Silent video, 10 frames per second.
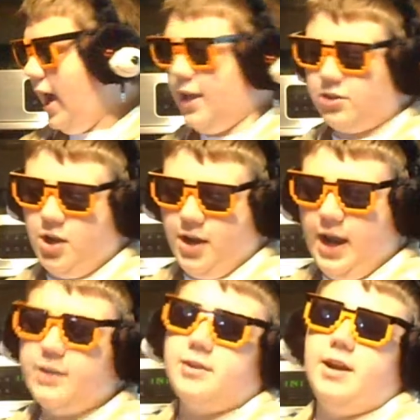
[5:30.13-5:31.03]
I
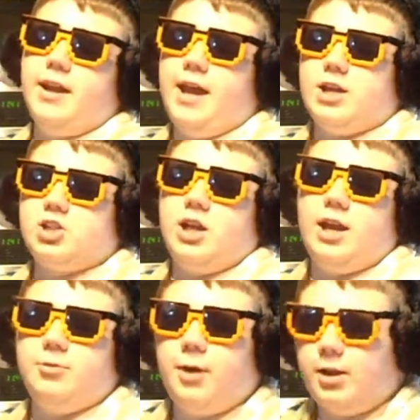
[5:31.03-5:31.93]
thought I actually got
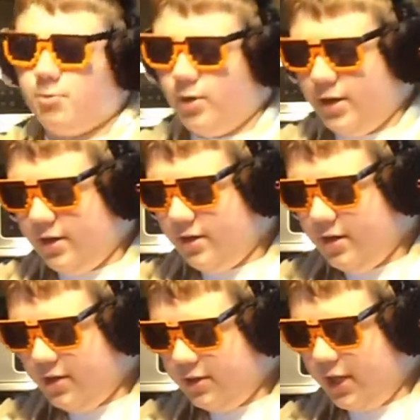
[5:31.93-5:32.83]
a rare one.
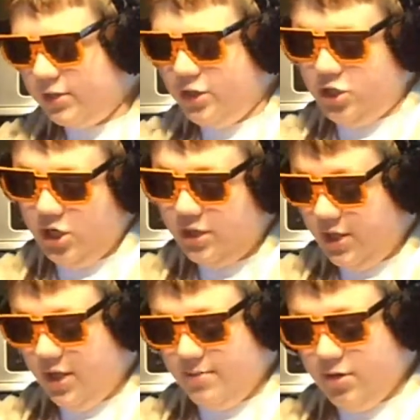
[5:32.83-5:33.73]
Like legit
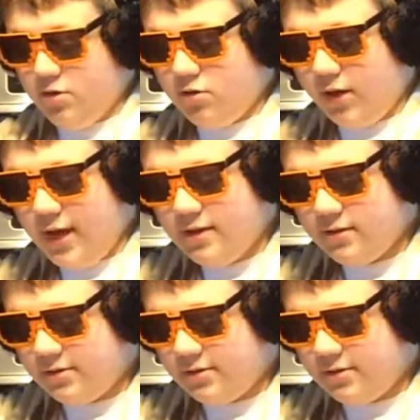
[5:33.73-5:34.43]
there, but okay.